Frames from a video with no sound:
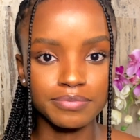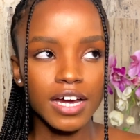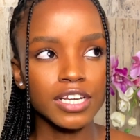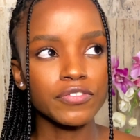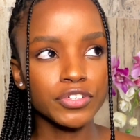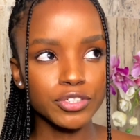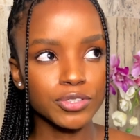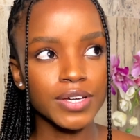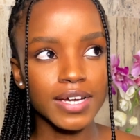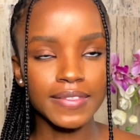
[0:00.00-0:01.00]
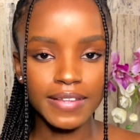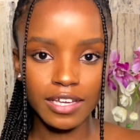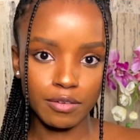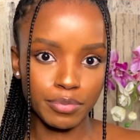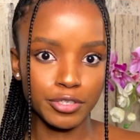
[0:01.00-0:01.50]
And if you look at the
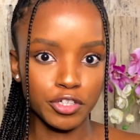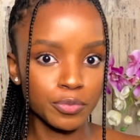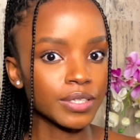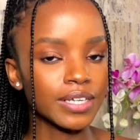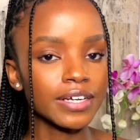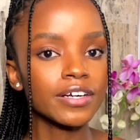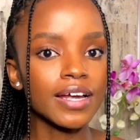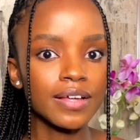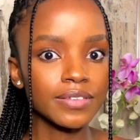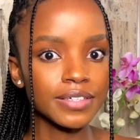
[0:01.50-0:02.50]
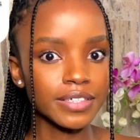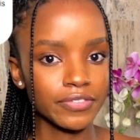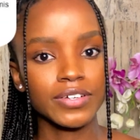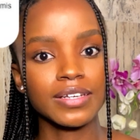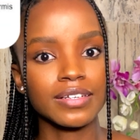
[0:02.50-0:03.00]
epidermal layer and the
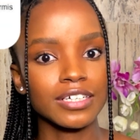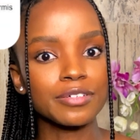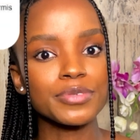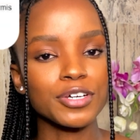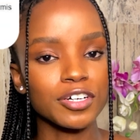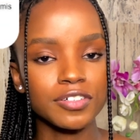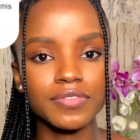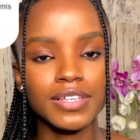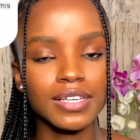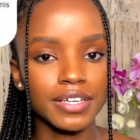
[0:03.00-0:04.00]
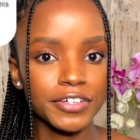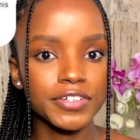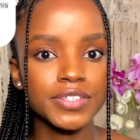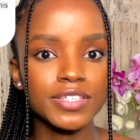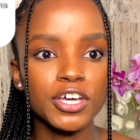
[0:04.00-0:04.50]
different names of the layers,